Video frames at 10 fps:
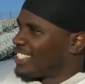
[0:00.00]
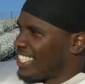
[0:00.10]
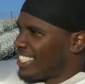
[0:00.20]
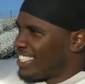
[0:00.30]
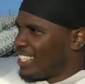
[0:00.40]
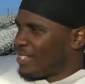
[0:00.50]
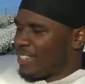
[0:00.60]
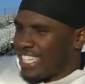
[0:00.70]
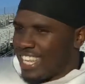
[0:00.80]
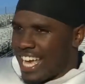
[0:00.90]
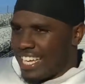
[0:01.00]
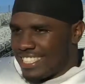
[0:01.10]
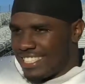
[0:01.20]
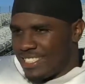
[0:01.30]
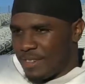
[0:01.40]
see the scenery, the
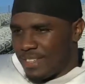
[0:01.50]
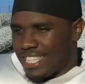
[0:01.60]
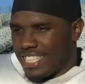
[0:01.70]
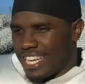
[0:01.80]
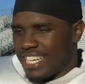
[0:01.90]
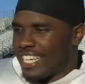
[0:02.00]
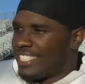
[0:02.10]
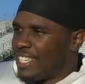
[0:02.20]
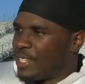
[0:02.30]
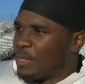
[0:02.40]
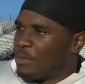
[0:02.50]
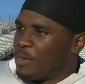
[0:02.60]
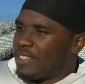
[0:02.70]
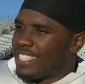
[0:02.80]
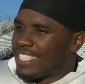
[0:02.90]
lights and stuff like that, nice dinner, a
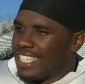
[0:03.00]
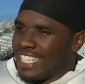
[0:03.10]
movie,